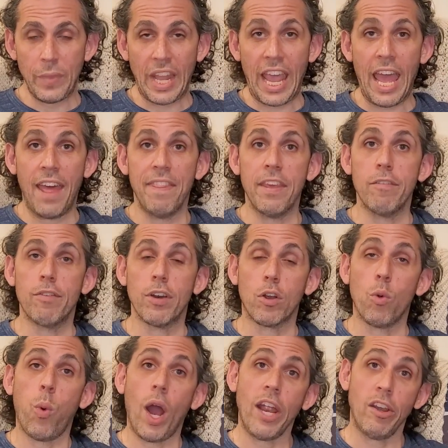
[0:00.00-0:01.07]
and the
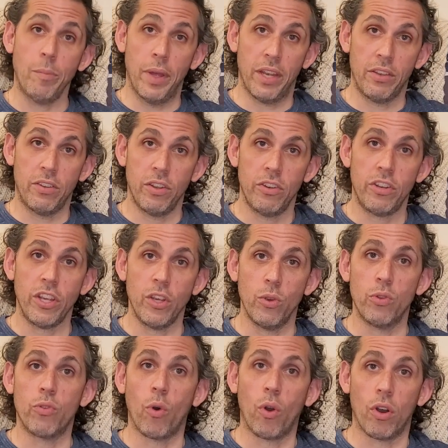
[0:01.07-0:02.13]
requirement to
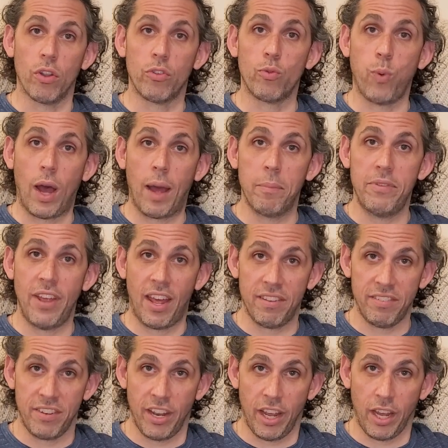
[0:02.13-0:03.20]
use oral swab
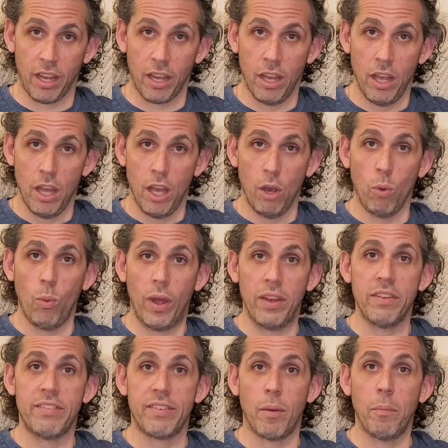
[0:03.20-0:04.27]
testing when
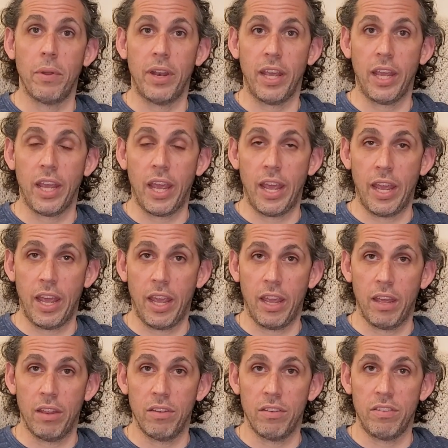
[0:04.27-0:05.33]
somebody
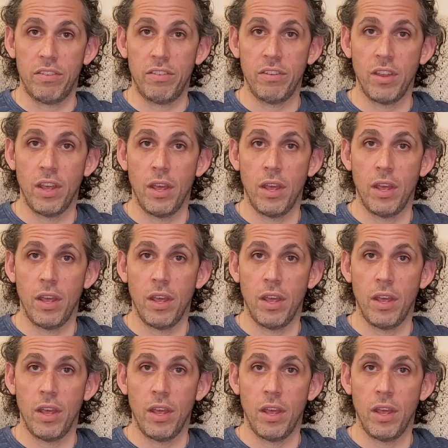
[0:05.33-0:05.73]
is